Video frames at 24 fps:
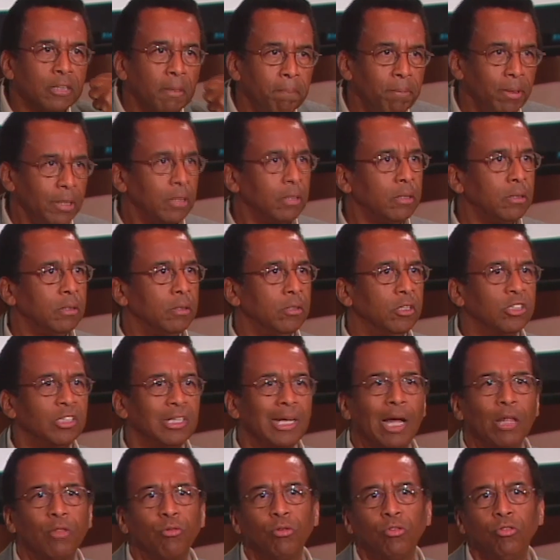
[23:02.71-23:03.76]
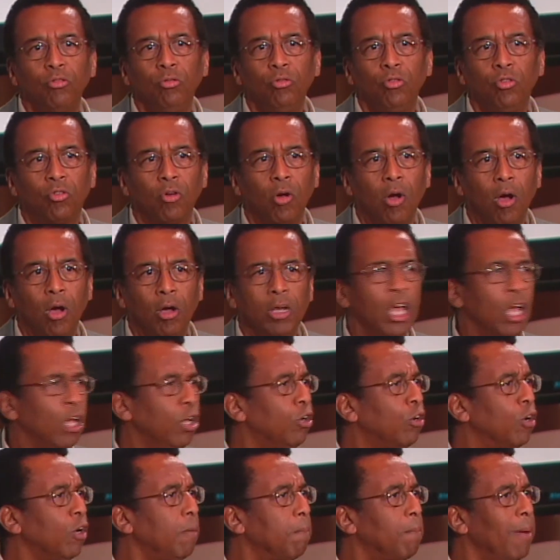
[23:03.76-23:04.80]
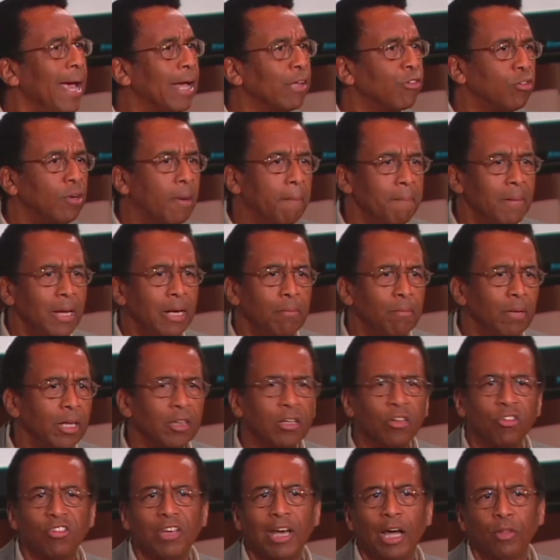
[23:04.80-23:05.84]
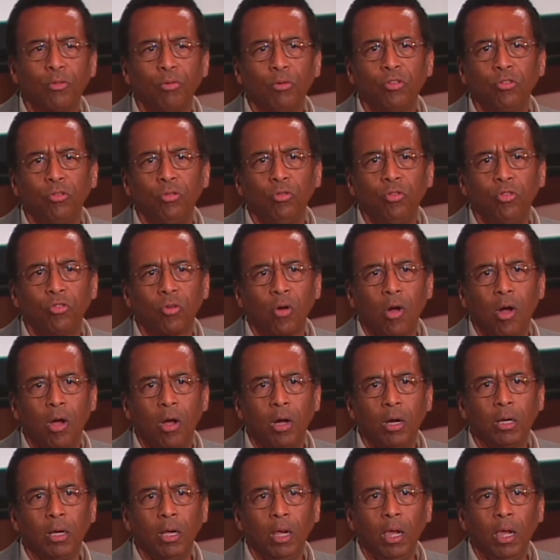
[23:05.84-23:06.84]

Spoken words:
a bill, the South was too strong. You couldn't pass an amendment, the South was too strong.